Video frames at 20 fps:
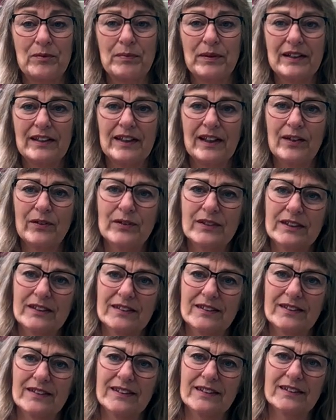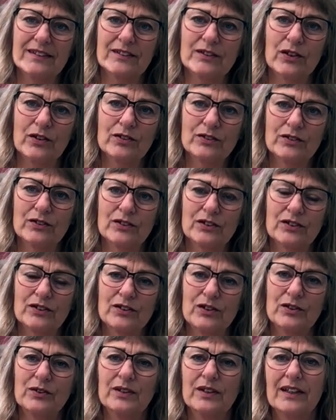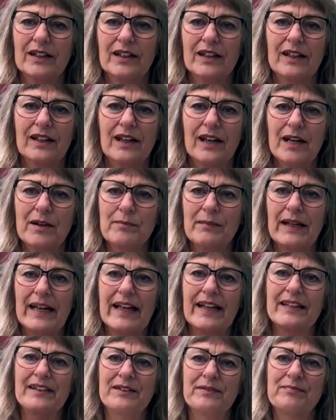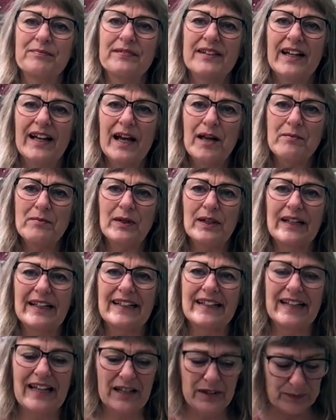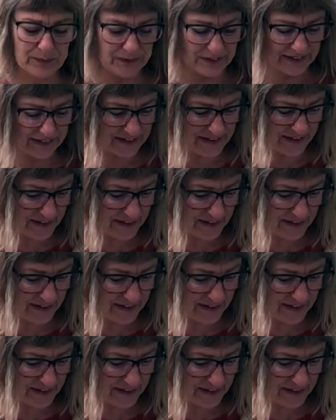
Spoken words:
but now it's not, so I'm glad. I'm really glad with